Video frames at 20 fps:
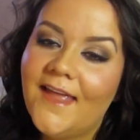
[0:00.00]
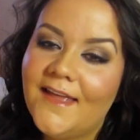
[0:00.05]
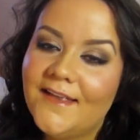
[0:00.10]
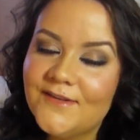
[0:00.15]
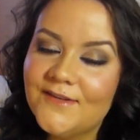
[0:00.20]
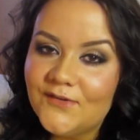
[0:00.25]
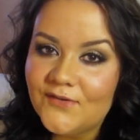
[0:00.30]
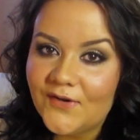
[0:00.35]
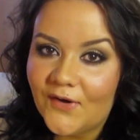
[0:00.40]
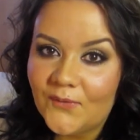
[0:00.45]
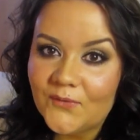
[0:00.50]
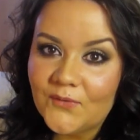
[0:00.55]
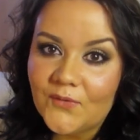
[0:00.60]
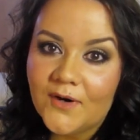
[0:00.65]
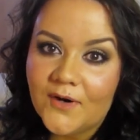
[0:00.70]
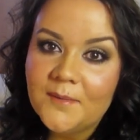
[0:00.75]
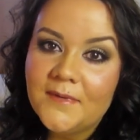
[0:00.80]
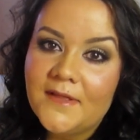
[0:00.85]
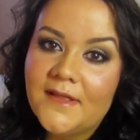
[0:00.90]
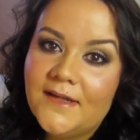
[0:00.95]
and you don't
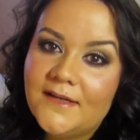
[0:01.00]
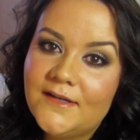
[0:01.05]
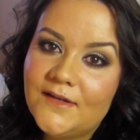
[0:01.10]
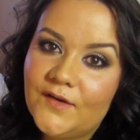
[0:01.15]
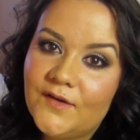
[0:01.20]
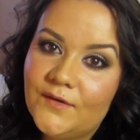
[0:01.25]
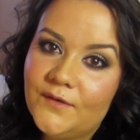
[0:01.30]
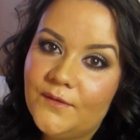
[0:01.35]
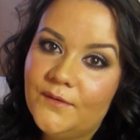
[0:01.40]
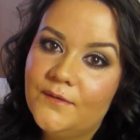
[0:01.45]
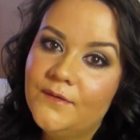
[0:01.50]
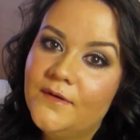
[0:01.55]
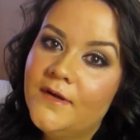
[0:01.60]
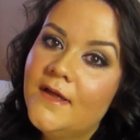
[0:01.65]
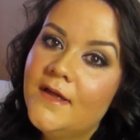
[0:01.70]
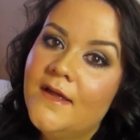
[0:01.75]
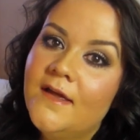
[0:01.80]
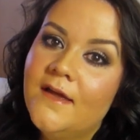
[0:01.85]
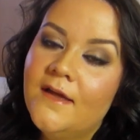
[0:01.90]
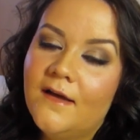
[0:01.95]
normally do
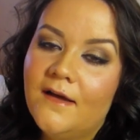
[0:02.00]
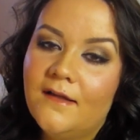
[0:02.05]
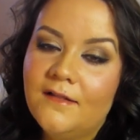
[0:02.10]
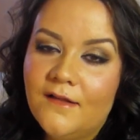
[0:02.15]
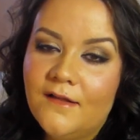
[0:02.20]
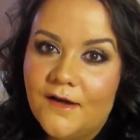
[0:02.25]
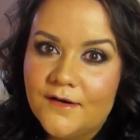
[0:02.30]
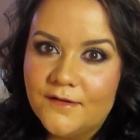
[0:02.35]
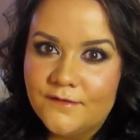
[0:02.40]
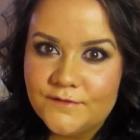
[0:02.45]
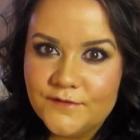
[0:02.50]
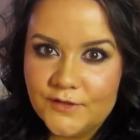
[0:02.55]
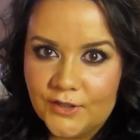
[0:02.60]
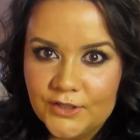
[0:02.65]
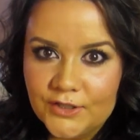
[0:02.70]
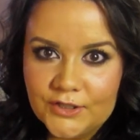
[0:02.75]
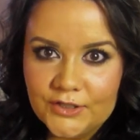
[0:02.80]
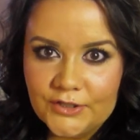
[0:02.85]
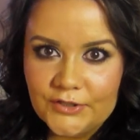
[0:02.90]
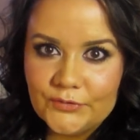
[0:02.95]
a lot of
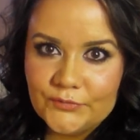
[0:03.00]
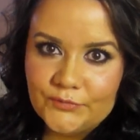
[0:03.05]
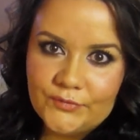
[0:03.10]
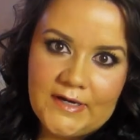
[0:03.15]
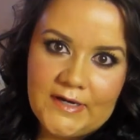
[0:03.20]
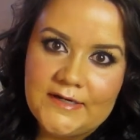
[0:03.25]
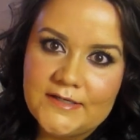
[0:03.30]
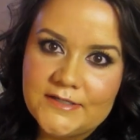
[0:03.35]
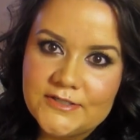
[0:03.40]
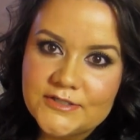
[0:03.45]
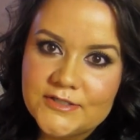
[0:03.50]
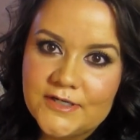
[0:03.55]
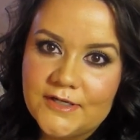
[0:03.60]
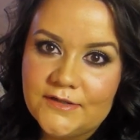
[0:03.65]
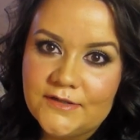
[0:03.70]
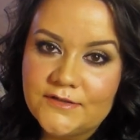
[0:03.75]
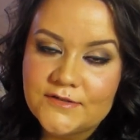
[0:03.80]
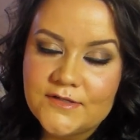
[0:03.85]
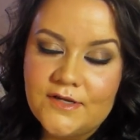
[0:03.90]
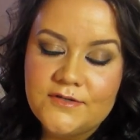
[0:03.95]
darker reddish
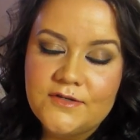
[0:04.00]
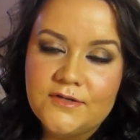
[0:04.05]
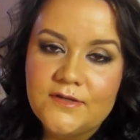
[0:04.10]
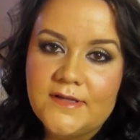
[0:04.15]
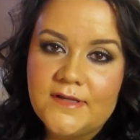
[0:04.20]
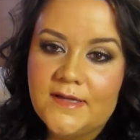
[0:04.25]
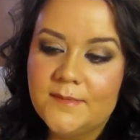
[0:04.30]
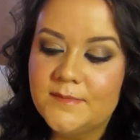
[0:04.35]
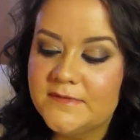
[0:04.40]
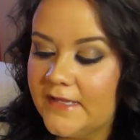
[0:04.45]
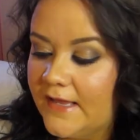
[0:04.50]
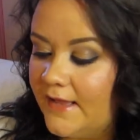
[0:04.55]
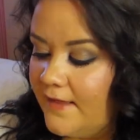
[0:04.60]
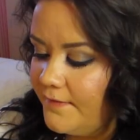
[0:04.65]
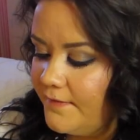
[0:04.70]
colors on your lips,